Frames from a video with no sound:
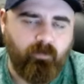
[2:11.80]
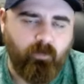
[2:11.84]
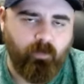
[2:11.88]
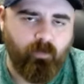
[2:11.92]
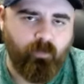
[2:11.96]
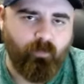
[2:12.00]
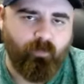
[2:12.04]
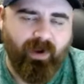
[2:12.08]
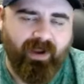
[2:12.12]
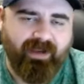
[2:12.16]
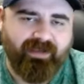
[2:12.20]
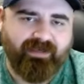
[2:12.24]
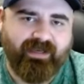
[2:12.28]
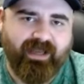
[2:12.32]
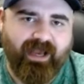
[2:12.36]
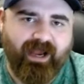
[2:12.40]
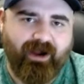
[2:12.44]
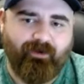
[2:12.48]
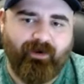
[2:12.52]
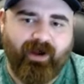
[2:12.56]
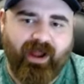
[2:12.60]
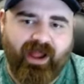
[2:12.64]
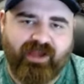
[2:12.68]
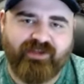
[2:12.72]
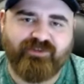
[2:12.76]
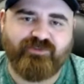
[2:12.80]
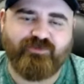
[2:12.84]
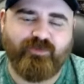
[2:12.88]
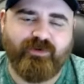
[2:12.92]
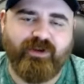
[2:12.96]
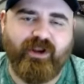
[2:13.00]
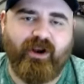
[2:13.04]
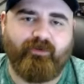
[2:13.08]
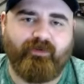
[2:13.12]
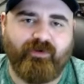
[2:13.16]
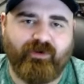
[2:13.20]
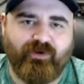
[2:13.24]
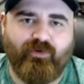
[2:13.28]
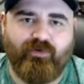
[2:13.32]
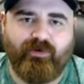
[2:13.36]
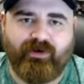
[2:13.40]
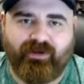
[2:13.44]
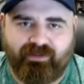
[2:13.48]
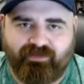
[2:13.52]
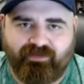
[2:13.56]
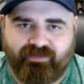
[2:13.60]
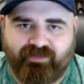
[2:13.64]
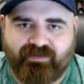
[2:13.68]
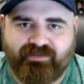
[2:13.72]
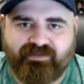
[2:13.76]
Right now, as we are
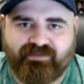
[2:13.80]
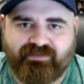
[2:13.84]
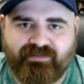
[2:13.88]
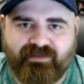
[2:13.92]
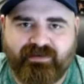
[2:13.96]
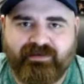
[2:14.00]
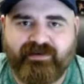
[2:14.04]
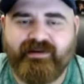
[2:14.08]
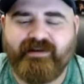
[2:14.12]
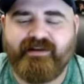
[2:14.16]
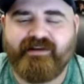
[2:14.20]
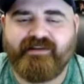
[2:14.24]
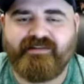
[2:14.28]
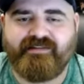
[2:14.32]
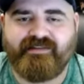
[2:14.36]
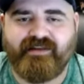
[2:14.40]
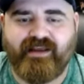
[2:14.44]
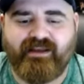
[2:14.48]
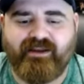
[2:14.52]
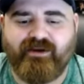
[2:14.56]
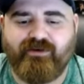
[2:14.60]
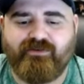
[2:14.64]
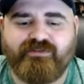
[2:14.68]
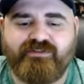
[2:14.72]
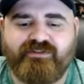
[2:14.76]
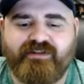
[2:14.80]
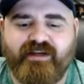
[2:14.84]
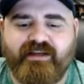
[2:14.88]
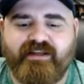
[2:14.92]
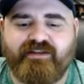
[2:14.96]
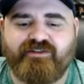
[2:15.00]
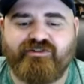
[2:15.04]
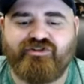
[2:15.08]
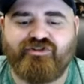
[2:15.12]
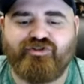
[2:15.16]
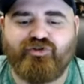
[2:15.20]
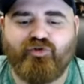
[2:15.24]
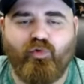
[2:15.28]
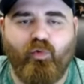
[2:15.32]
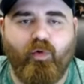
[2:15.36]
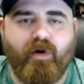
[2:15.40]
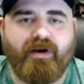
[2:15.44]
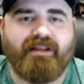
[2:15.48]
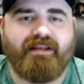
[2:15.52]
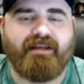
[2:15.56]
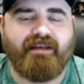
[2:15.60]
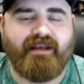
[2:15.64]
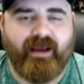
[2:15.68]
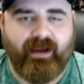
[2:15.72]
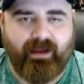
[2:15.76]
recording this, San Diego State is
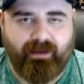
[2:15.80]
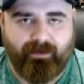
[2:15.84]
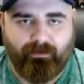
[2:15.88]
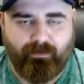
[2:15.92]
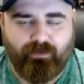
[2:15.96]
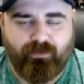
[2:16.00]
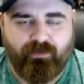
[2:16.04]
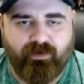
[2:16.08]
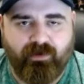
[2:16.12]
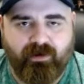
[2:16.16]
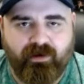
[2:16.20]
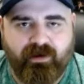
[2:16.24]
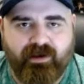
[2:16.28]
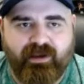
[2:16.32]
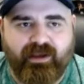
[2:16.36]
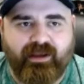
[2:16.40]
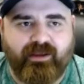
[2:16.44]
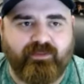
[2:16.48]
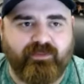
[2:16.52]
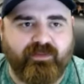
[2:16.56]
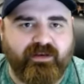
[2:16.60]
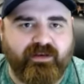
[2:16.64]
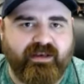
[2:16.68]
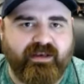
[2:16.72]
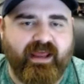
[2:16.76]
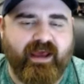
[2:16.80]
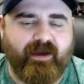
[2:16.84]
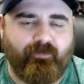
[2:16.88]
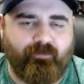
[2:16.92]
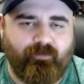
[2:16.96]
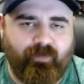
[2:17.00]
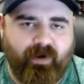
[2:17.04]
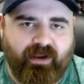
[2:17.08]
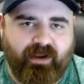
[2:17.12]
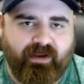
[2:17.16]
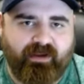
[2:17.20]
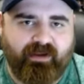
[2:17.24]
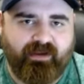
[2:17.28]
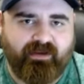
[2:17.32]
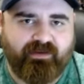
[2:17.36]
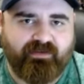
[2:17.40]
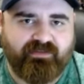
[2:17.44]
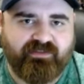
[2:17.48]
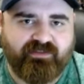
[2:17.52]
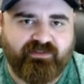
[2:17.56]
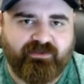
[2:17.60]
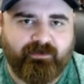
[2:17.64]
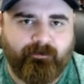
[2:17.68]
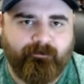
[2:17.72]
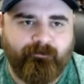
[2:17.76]
29th in the net
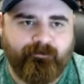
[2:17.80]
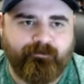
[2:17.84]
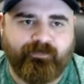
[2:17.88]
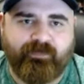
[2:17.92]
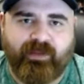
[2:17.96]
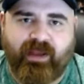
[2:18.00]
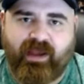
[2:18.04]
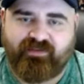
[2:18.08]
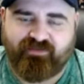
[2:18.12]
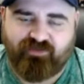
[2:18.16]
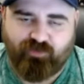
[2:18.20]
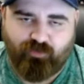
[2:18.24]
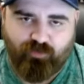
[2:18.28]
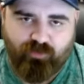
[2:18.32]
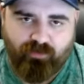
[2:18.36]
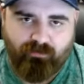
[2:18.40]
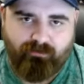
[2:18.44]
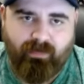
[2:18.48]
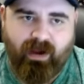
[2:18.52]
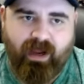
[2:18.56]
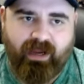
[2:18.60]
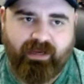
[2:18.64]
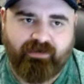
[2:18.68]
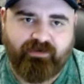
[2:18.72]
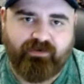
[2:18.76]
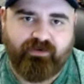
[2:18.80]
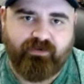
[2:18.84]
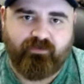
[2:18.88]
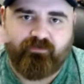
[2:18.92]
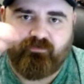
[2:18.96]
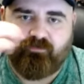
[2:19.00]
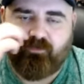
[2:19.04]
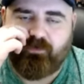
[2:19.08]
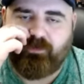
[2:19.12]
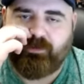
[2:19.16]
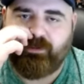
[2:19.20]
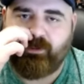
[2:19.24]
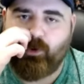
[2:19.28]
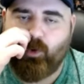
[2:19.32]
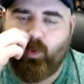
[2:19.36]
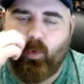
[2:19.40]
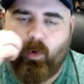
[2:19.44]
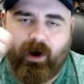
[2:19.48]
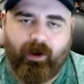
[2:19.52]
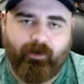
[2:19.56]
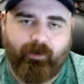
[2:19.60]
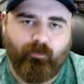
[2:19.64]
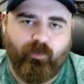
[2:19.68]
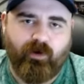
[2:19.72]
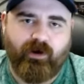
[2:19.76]
rankings. As a reminder for the
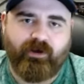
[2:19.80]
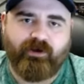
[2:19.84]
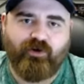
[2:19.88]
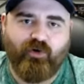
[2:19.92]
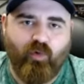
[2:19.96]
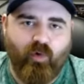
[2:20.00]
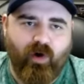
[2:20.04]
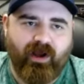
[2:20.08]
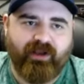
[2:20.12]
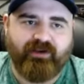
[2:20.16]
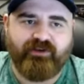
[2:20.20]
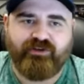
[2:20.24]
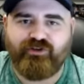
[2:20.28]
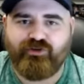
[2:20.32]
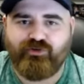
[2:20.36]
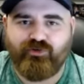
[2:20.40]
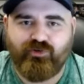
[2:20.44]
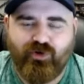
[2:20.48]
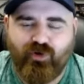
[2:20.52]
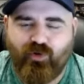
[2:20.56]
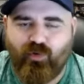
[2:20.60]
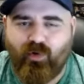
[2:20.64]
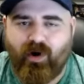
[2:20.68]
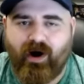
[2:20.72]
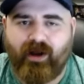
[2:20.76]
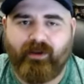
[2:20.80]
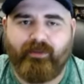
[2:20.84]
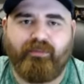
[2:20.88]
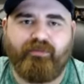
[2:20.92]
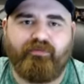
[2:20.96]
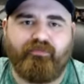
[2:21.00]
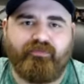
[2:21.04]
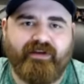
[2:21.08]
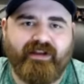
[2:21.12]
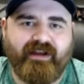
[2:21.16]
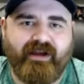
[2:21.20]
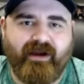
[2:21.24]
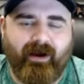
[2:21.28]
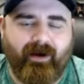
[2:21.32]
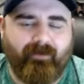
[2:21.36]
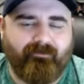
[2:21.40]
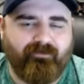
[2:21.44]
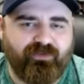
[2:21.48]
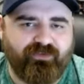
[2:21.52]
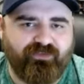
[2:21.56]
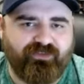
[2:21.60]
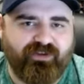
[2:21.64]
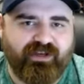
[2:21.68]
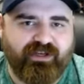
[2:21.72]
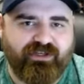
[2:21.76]
quad one, quad two, quad three
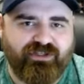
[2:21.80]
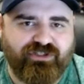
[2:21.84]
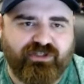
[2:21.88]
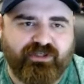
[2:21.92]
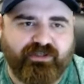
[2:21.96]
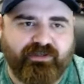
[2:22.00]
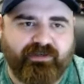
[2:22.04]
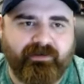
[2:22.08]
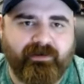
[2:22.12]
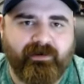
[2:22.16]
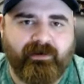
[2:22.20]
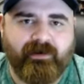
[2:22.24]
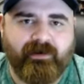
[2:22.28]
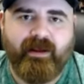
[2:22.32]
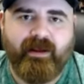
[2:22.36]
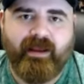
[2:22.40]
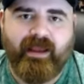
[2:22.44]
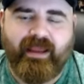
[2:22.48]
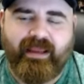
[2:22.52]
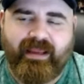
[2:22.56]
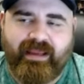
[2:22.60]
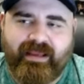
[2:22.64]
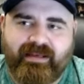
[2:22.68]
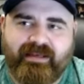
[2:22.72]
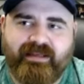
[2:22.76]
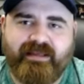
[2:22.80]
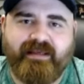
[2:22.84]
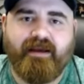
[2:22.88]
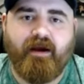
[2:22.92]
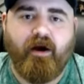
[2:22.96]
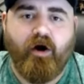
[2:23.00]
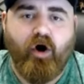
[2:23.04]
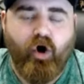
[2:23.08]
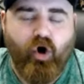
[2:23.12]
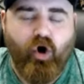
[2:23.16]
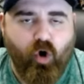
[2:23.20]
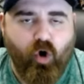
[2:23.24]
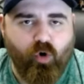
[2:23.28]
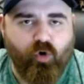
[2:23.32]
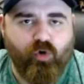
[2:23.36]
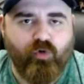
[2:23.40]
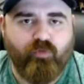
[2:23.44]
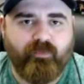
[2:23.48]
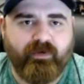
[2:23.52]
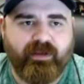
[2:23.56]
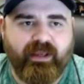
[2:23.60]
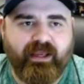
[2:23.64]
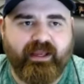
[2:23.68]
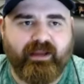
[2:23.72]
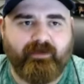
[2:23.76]
conversation, any
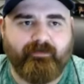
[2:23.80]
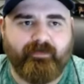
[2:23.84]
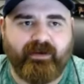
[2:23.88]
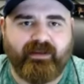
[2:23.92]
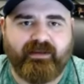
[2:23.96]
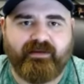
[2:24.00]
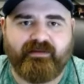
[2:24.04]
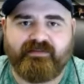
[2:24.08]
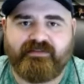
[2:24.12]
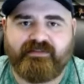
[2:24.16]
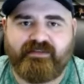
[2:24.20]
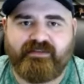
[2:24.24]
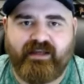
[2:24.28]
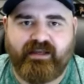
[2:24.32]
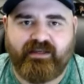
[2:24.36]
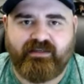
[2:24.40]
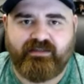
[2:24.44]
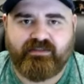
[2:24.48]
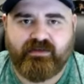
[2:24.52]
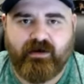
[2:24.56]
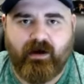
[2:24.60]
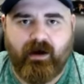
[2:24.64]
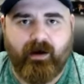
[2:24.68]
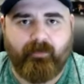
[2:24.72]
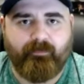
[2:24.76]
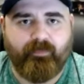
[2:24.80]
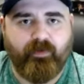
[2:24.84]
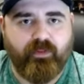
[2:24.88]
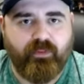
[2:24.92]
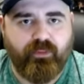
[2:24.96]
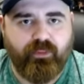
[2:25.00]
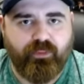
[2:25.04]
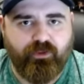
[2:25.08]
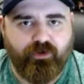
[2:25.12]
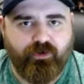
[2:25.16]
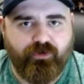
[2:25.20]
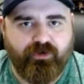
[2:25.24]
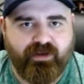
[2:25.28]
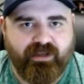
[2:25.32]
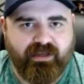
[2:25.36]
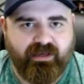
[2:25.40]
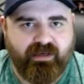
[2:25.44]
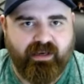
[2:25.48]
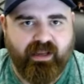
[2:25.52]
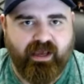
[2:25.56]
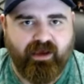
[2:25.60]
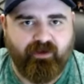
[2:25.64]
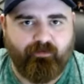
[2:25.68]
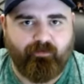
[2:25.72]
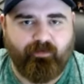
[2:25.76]
home game against a top 30
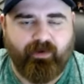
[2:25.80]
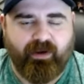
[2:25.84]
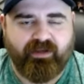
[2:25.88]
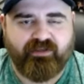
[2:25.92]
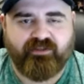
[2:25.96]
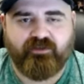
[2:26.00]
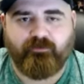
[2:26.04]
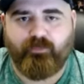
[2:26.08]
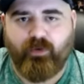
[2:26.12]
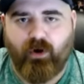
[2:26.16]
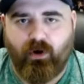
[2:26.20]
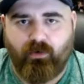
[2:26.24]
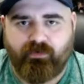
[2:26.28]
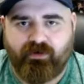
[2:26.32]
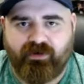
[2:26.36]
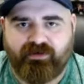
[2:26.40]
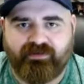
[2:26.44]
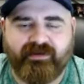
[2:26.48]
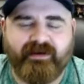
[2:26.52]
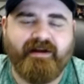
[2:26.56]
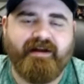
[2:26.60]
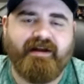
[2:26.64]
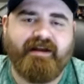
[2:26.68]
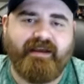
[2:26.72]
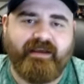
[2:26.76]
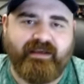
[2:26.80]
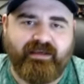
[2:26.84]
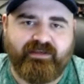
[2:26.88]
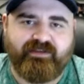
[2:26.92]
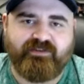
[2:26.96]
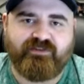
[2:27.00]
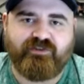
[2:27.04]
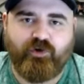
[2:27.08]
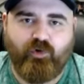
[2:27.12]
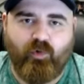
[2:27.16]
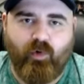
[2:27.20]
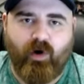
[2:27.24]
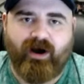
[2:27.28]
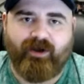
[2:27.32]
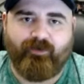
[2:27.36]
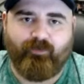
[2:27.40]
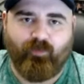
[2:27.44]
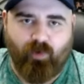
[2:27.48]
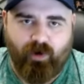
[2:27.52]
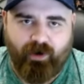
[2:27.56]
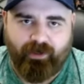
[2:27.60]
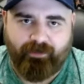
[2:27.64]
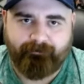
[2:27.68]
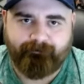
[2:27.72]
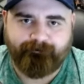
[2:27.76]
net ranked opponent is quad
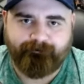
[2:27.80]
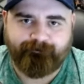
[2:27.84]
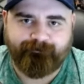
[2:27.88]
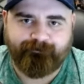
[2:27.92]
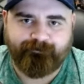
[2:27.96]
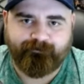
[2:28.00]
one.